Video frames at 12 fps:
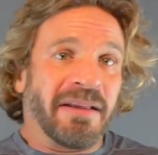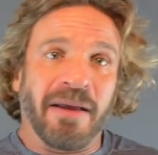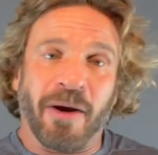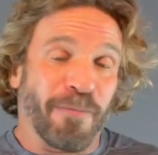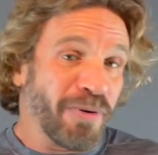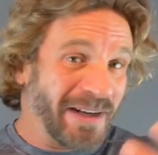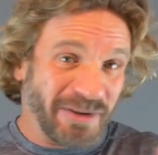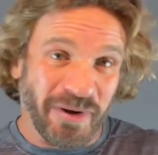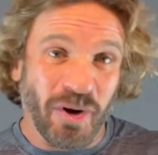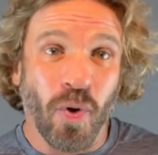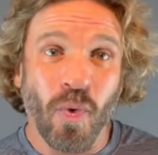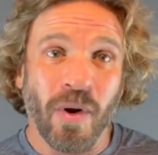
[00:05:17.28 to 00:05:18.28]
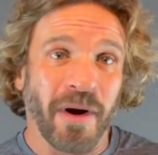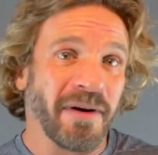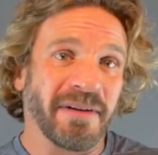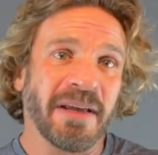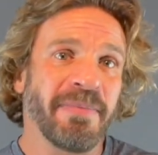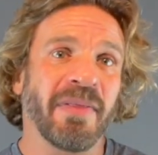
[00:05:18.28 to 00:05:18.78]
or press
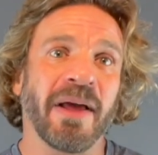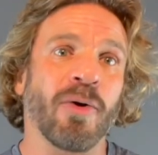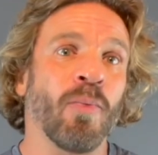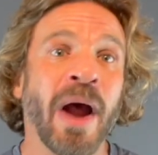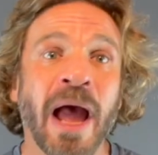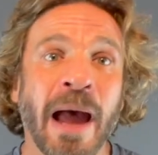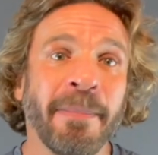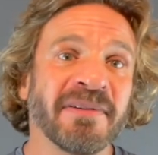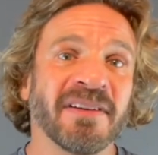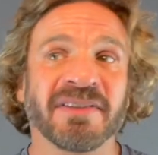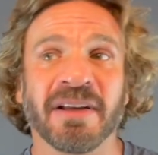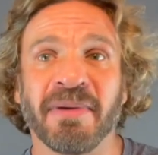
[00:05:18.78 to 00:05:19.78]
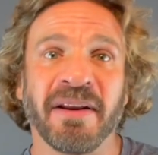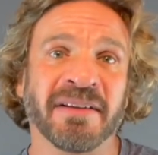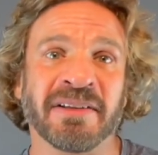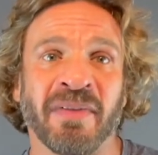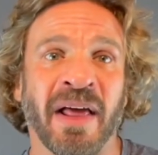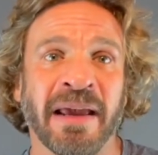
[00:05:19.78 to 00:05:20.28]
record to be like, what happens if somebody
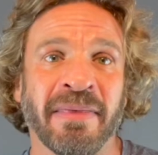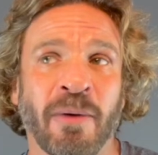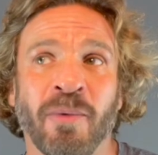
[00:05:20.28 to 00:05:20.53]
doesn't like that?